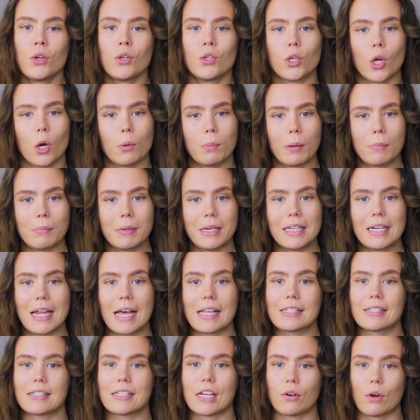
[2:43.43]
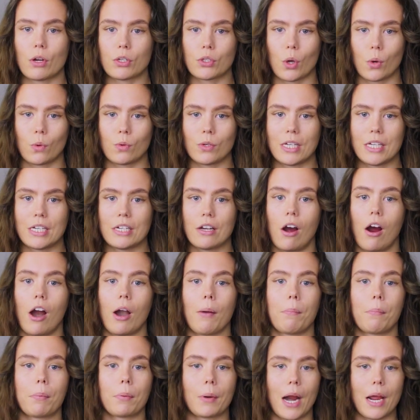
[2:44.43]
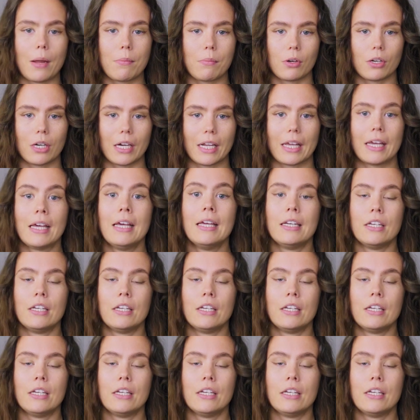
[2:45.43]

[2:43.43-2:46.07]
Dopamine and serotonin are primarily